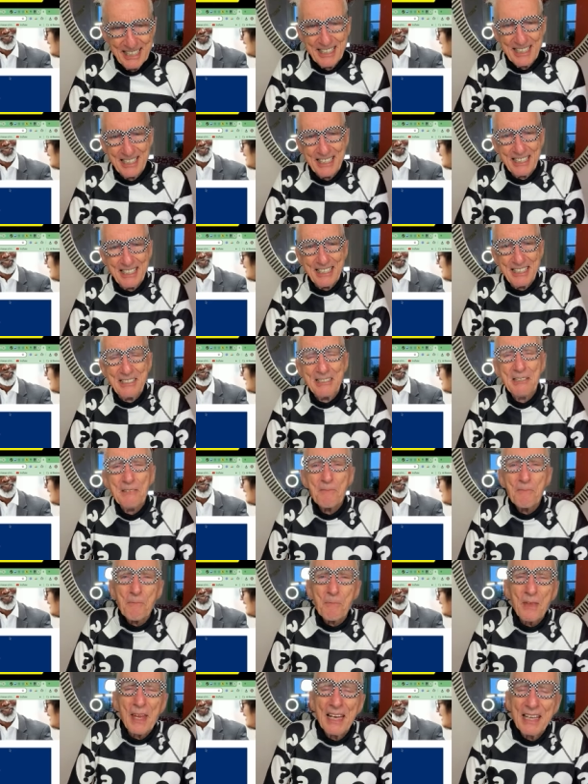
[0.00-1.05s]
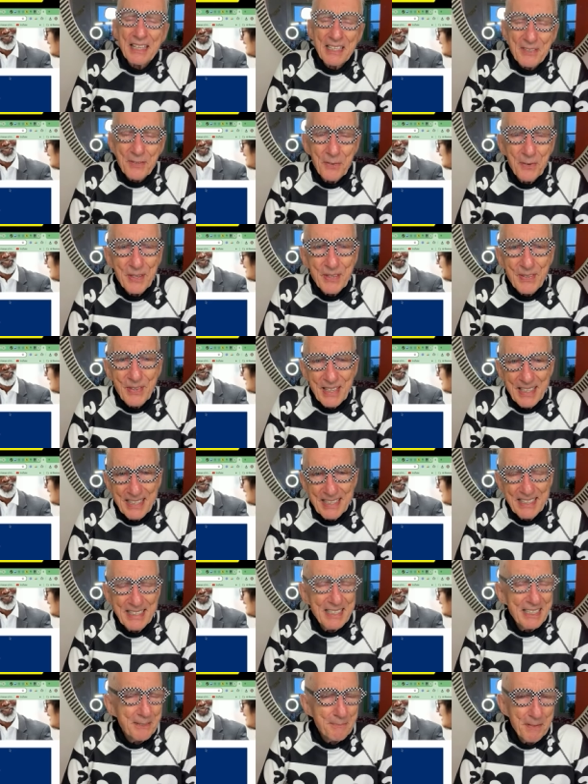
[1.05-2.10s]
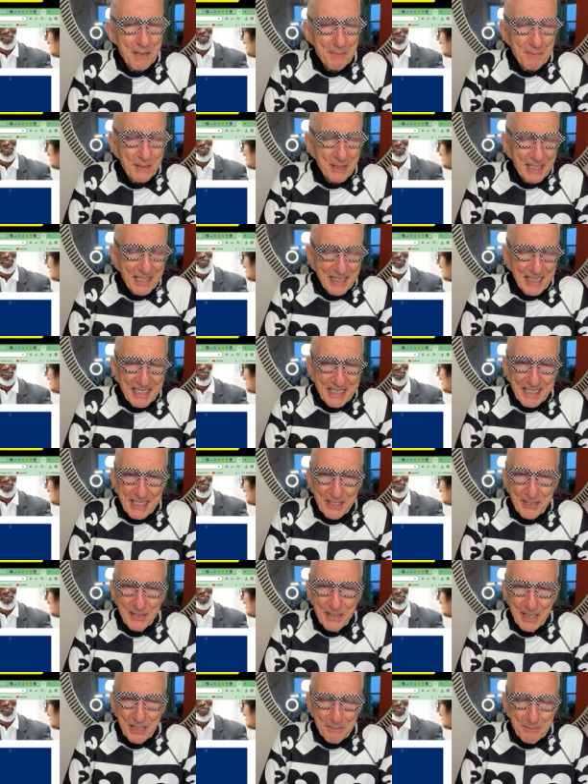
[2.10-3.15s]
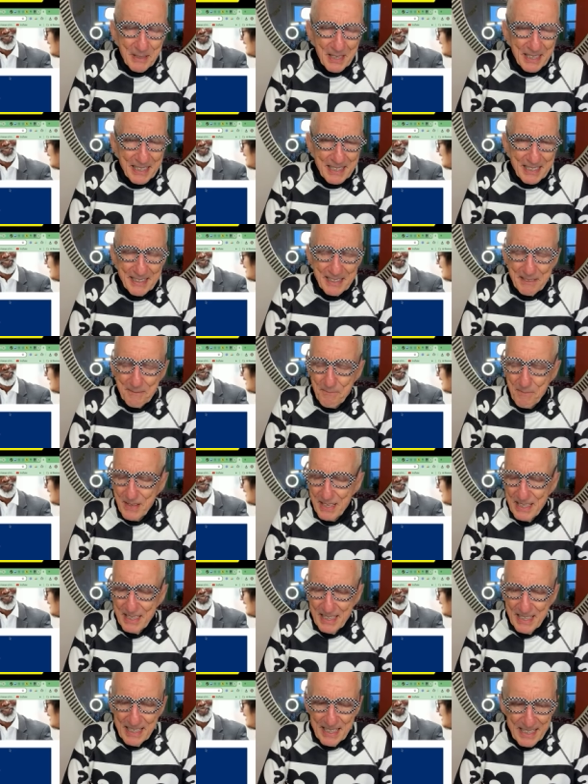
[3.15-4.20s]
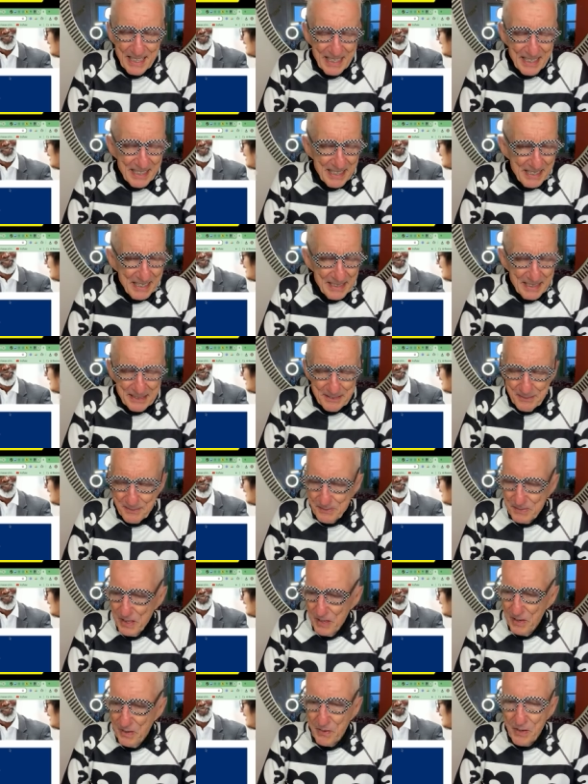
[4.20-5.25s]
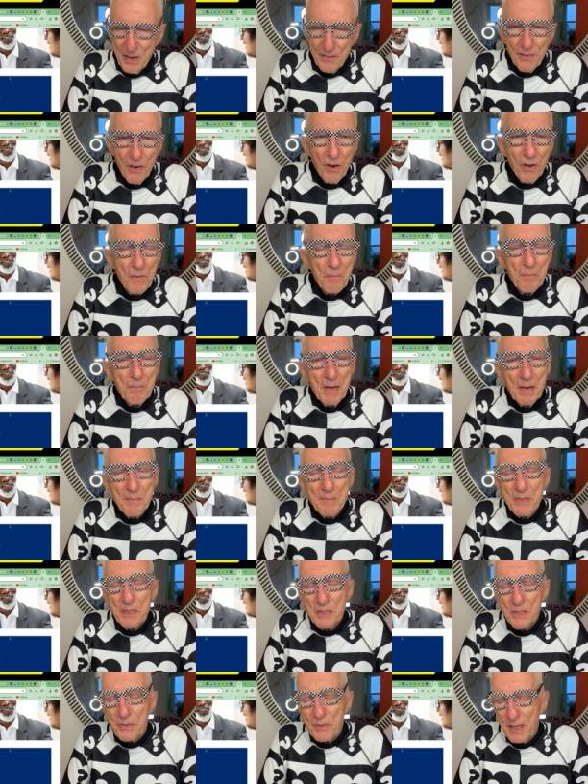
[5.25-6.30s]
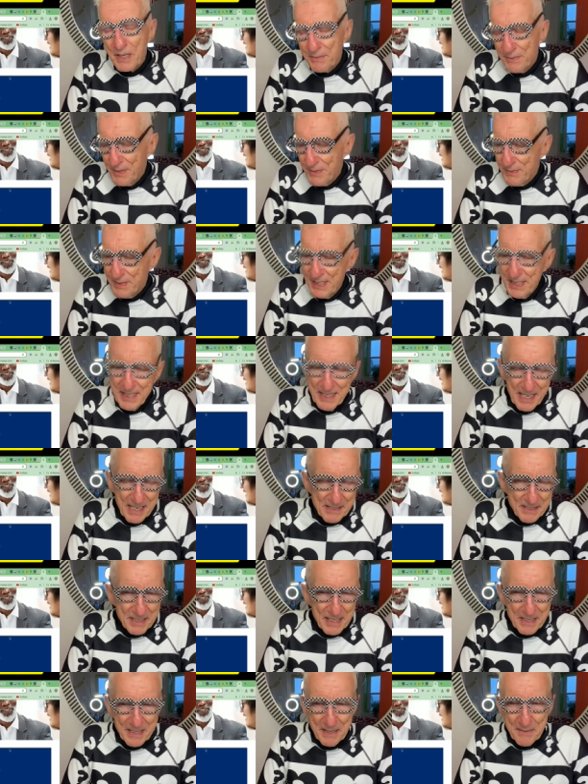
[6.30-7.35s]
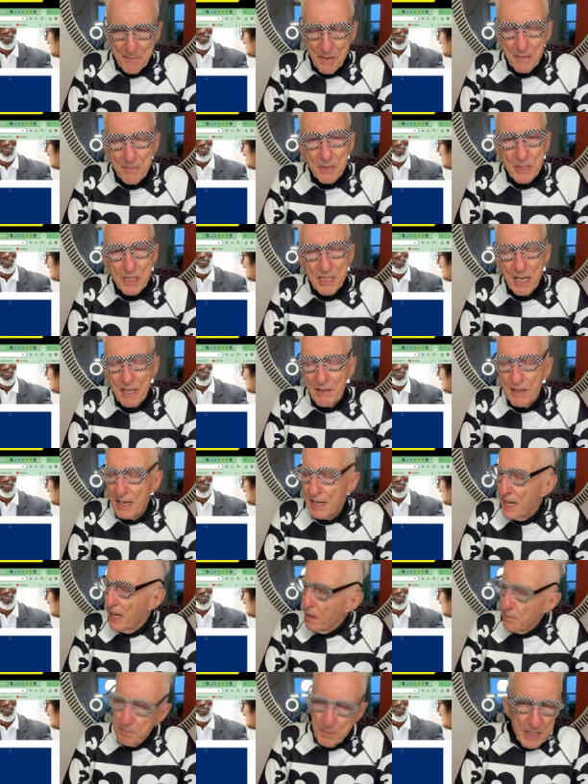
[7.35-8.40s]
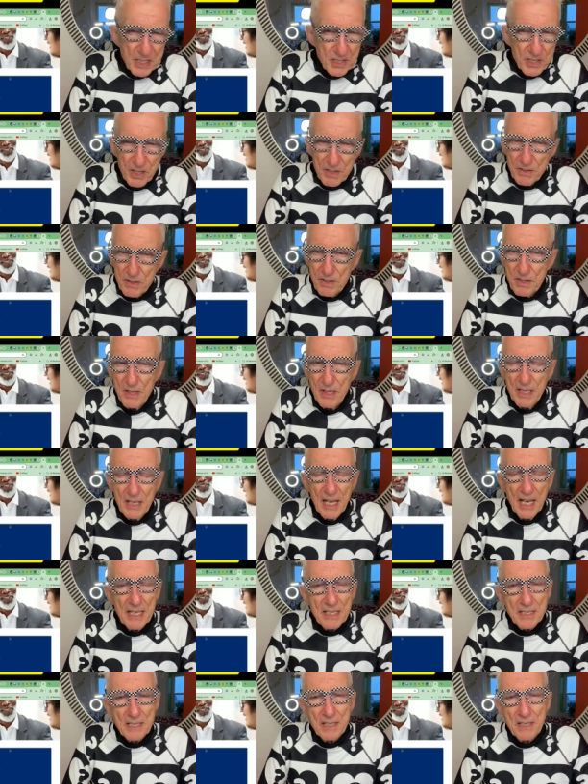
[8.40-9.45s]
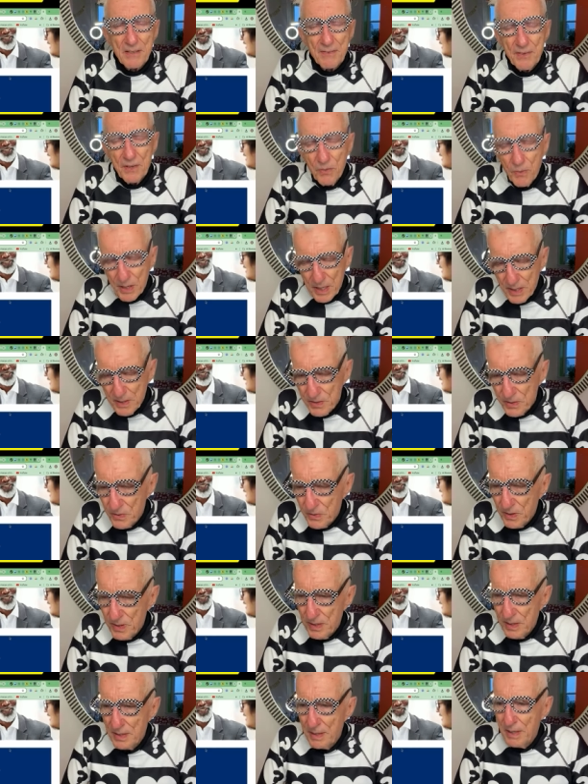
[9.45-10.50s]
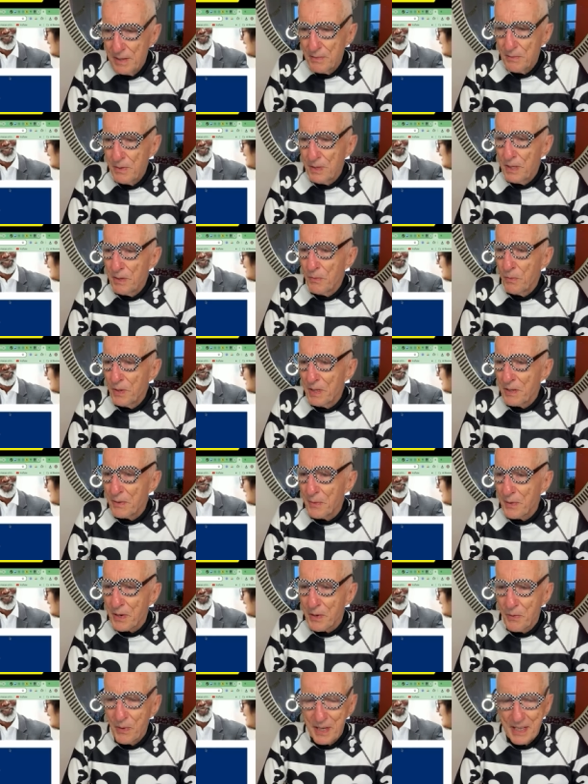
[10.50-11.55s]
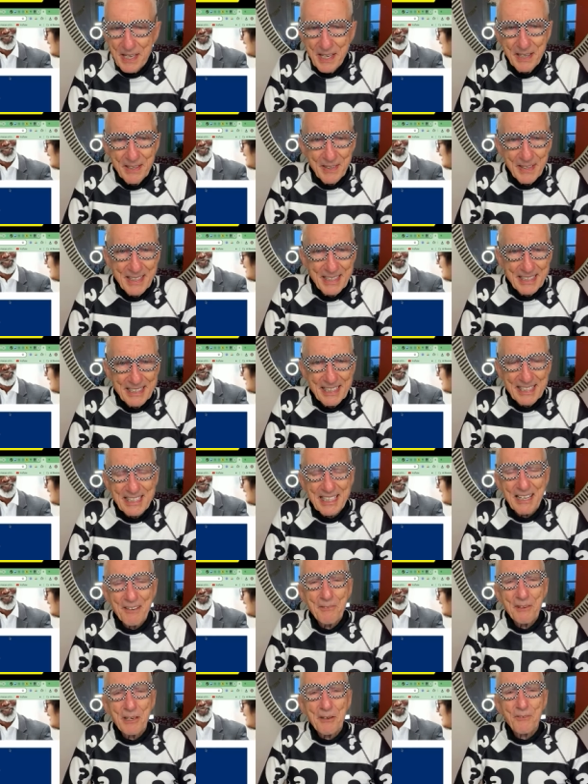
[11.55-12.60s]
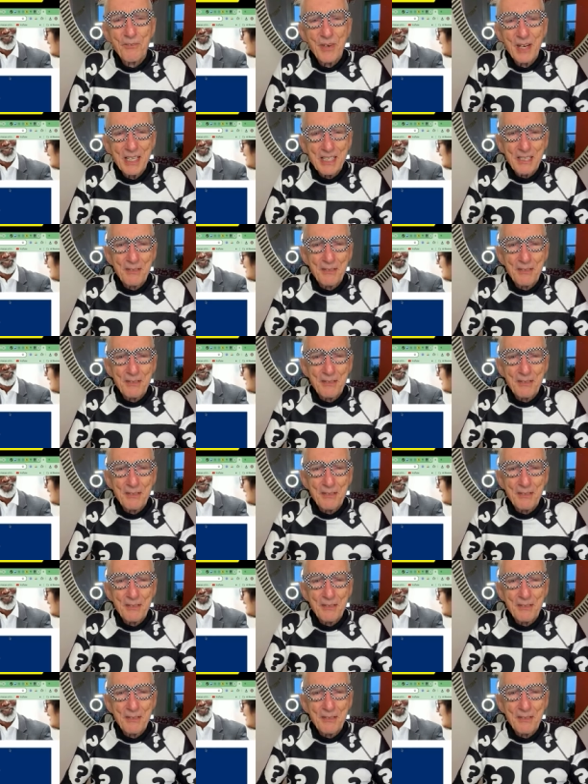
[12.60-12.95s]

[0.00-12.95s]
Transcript: and that's what we try to teach people at LeskoHelp.com. And we have all members. We got 15,000, I think, members now that help each other. That's it. If you want to join, really one of the criteria is that when you find